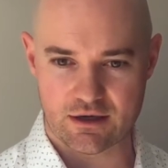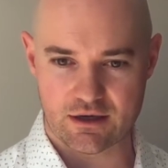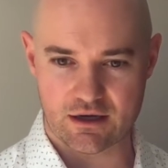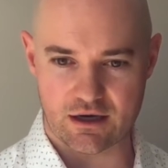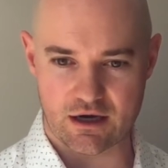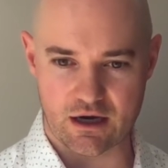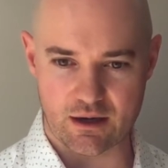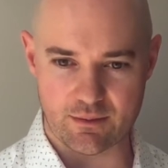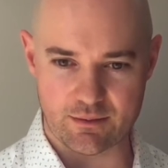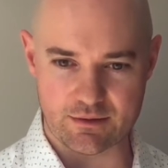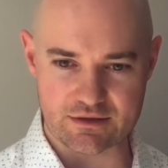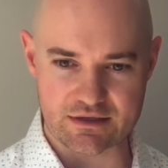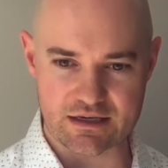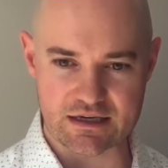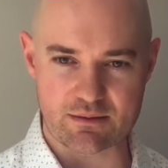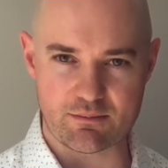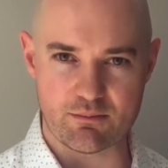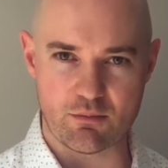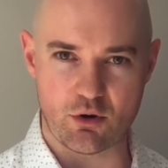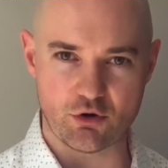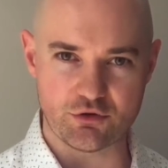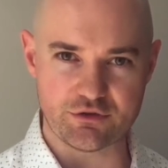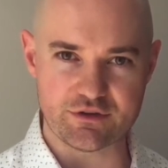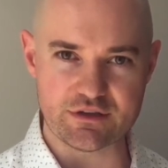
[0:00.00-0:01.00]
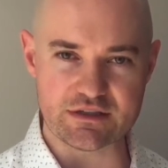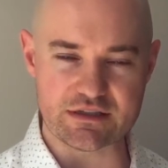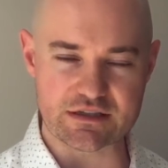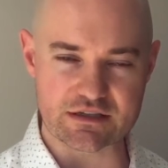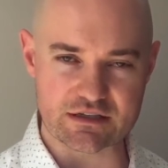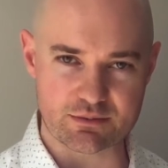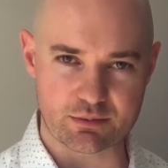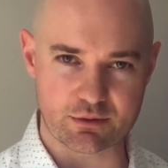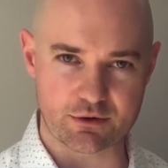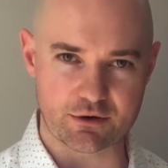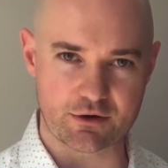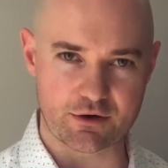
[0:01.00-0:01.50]
and take a
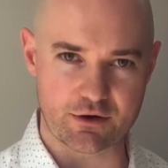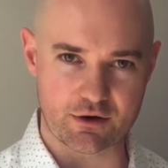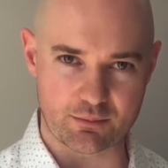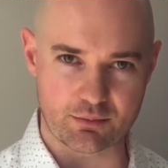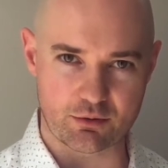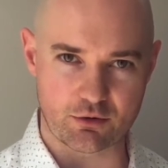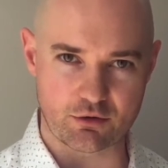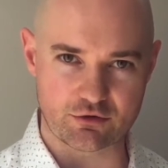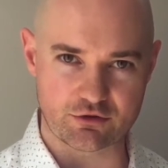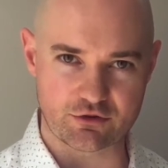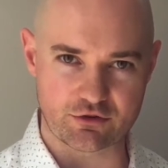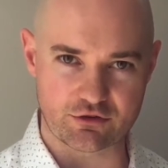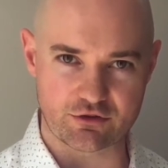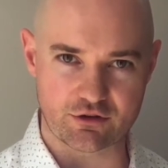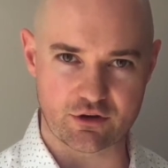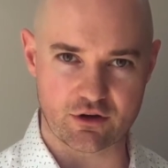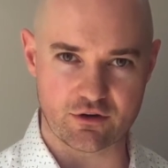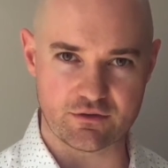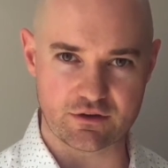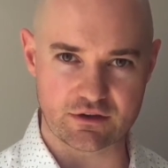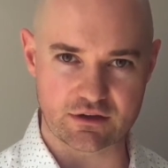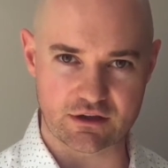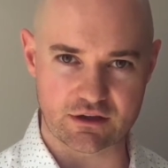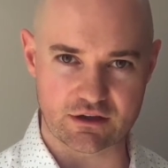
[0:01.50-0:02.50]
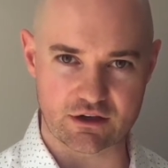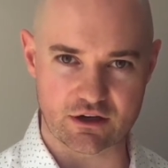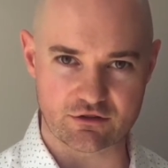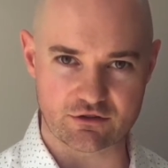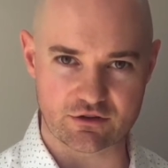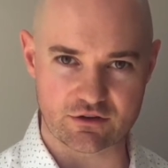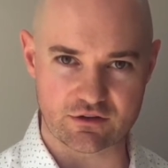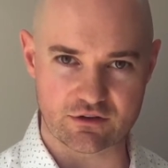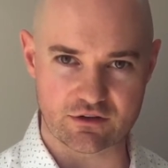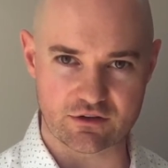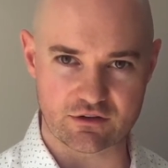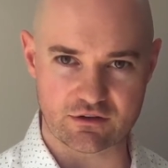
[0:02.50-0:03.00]
multidisciplinary approach to solving
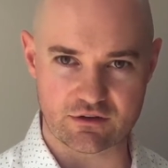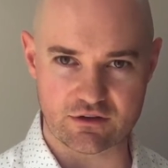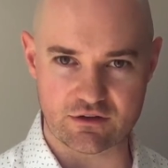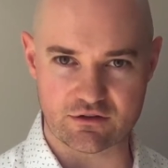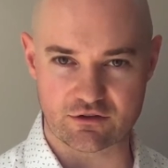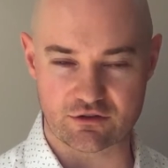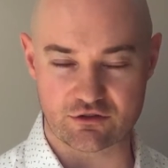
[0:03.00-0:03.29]
concussions, as these are